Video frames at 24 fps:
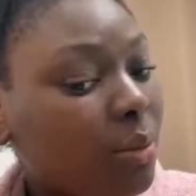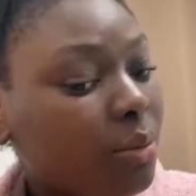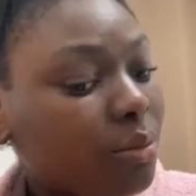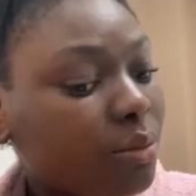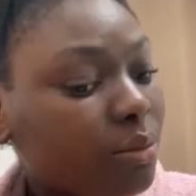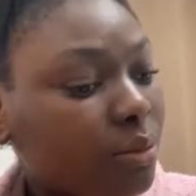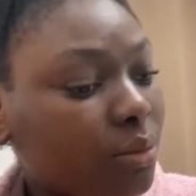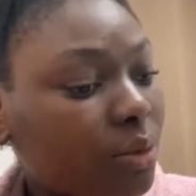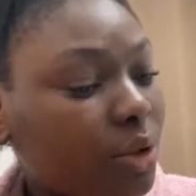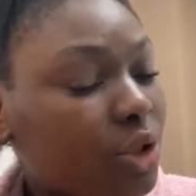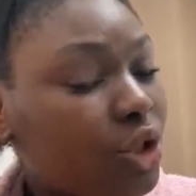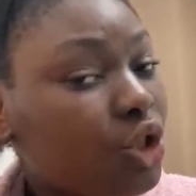
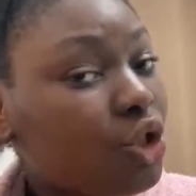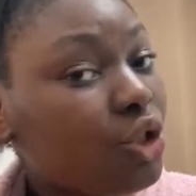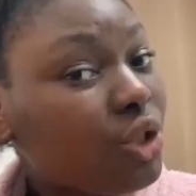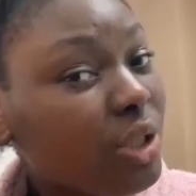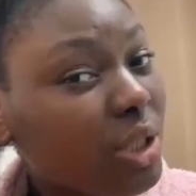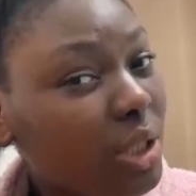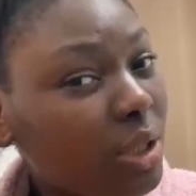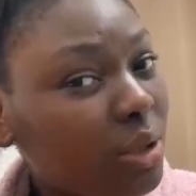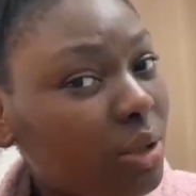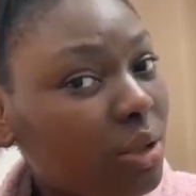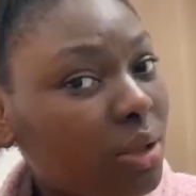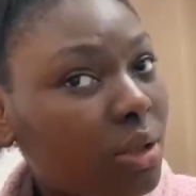time
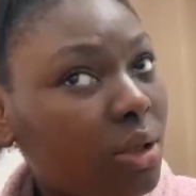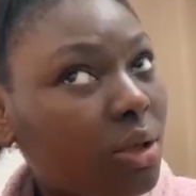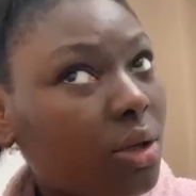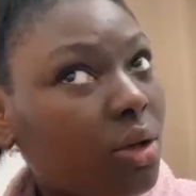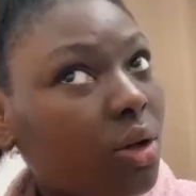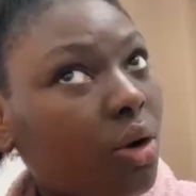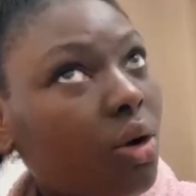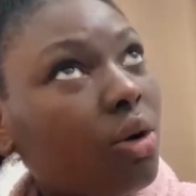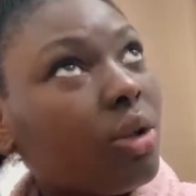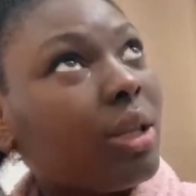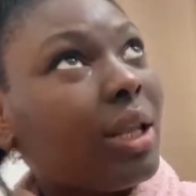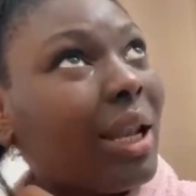to,
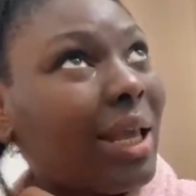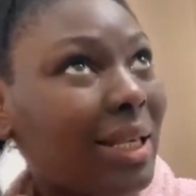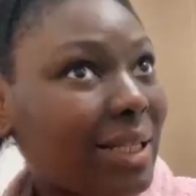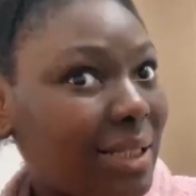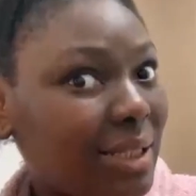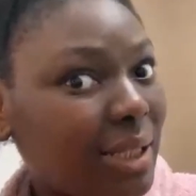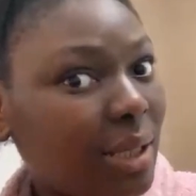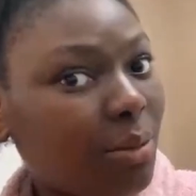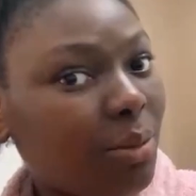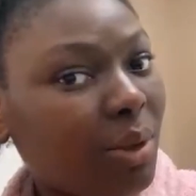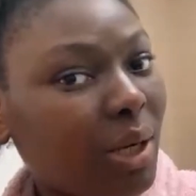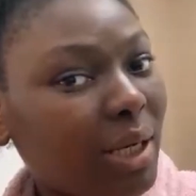come
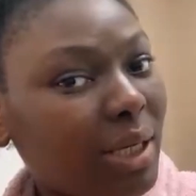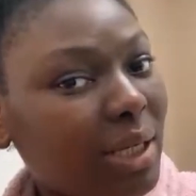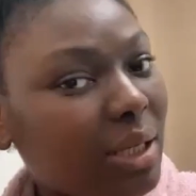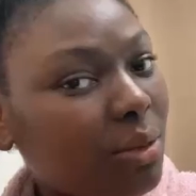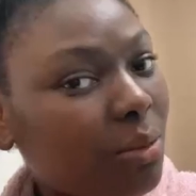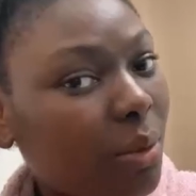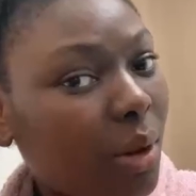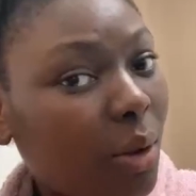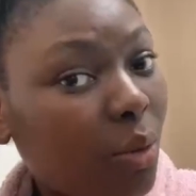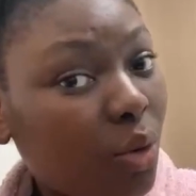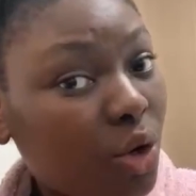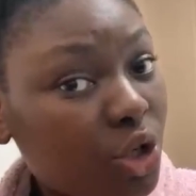to room
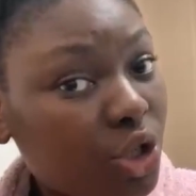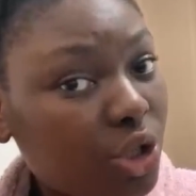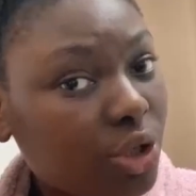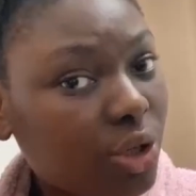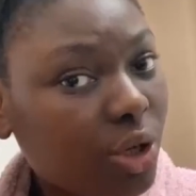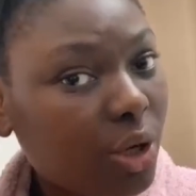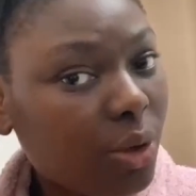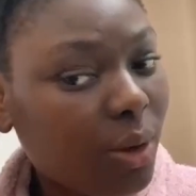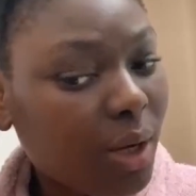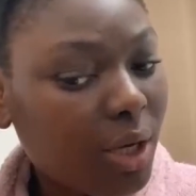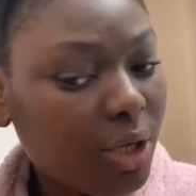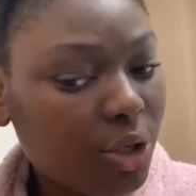
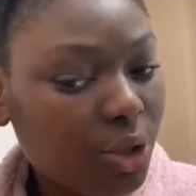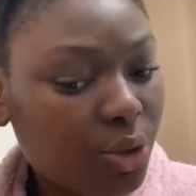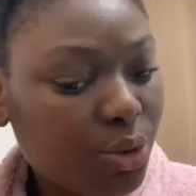temperature.